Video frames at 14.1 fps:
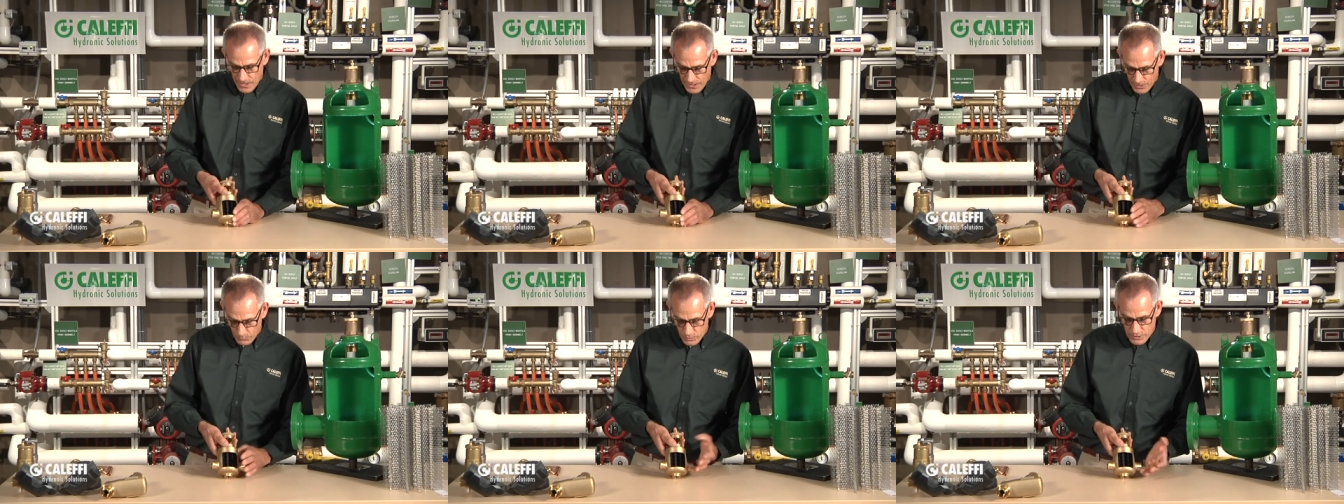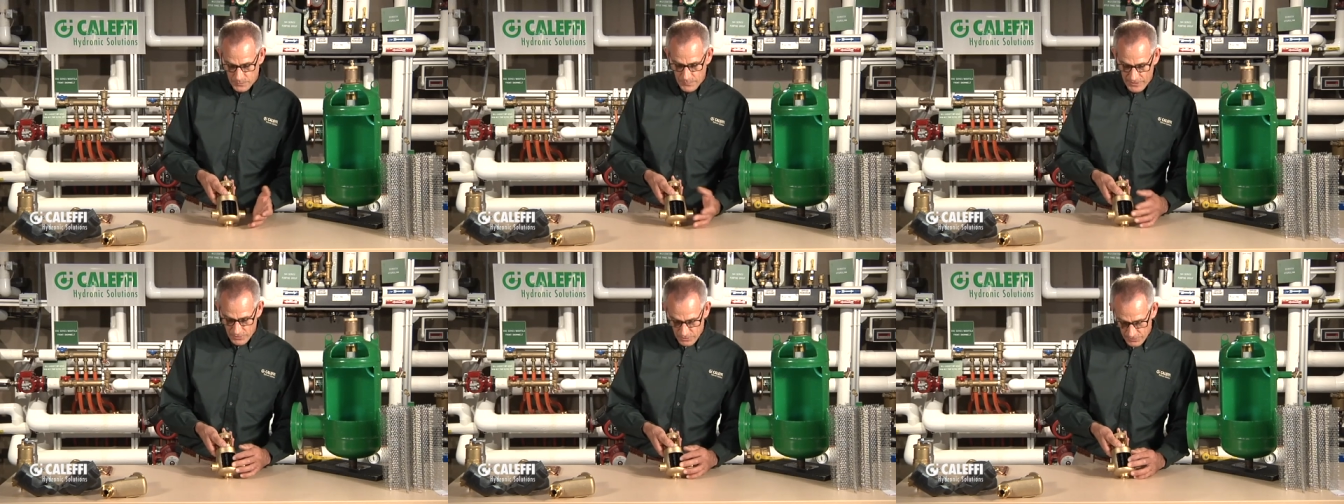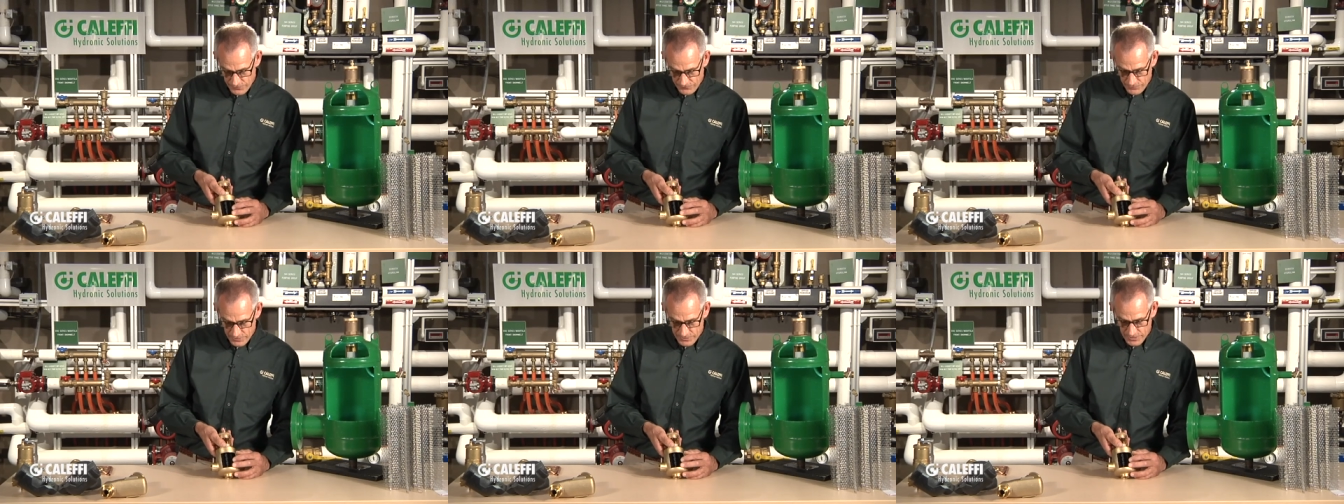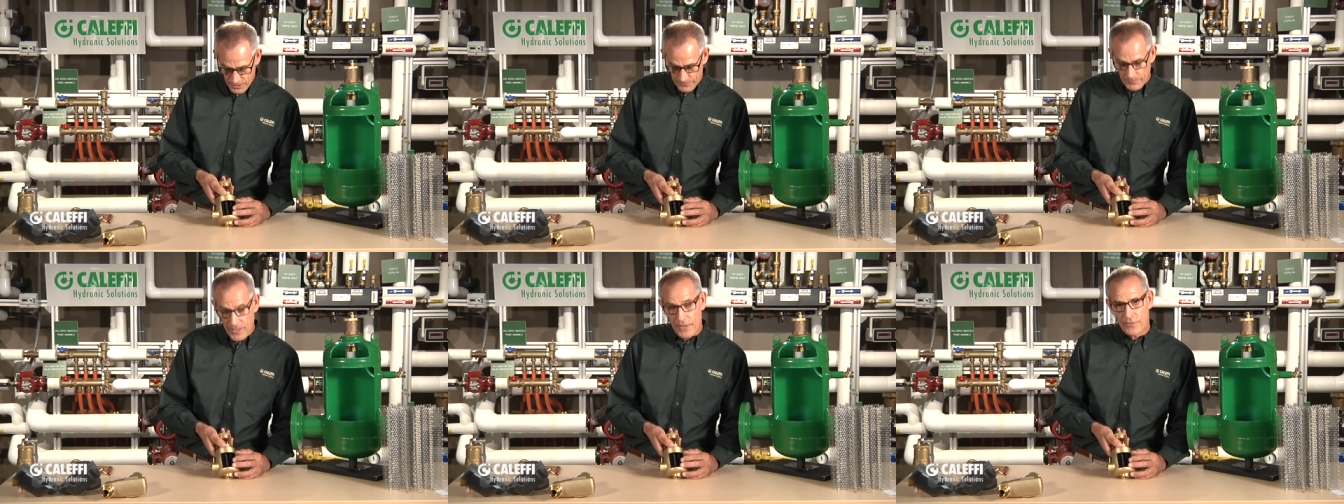And it works by two different
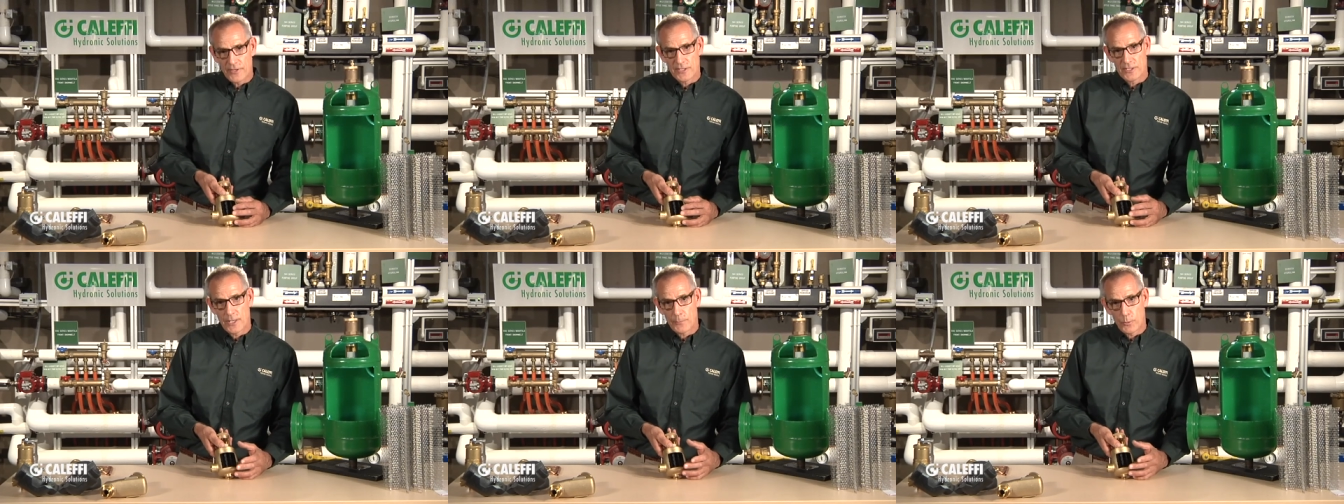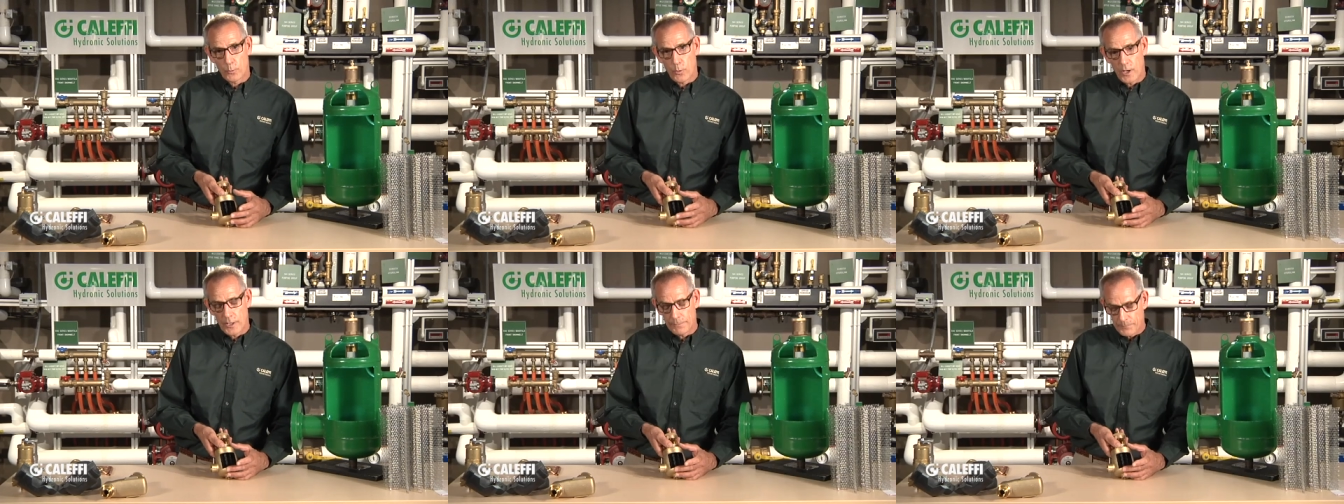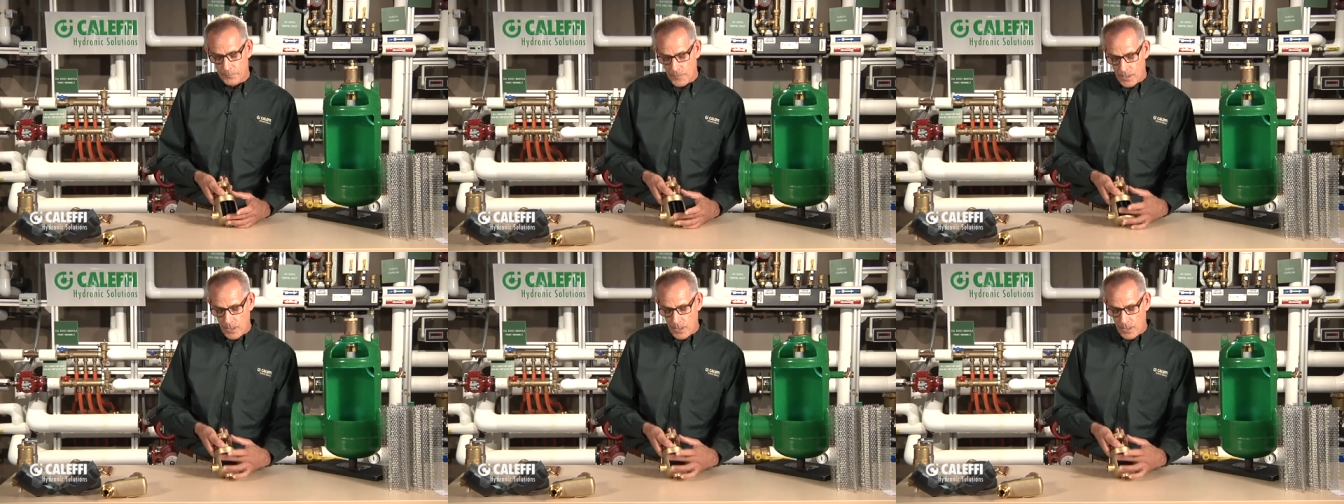uh, methods. Number one,